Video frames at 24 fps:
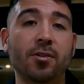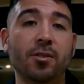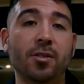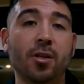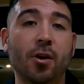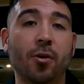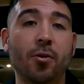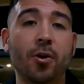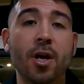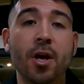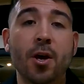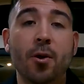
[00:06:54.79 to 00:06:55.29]

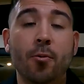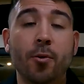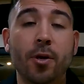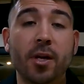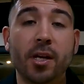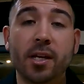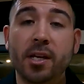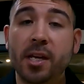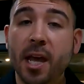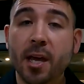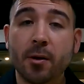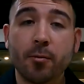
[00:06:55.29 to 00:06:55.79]
So
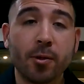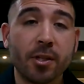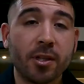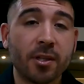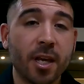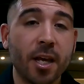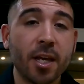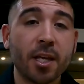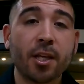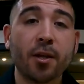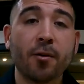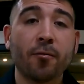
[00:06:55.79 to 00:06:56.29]
we
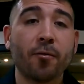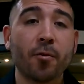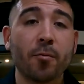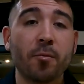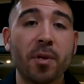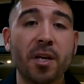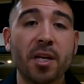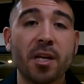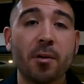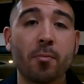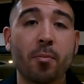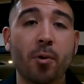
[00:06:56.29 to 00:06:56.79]
thank you for
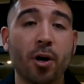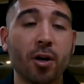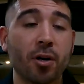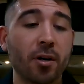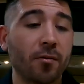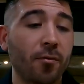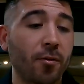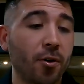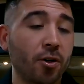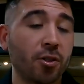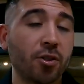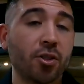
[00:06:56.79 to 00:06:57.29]
being a part
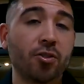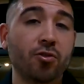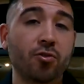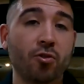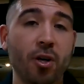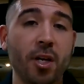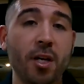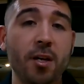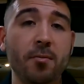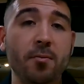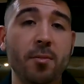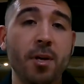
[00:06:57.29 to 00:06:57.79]
of our
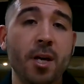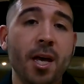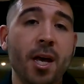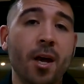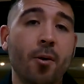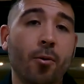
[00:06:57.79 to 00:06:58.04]
stream.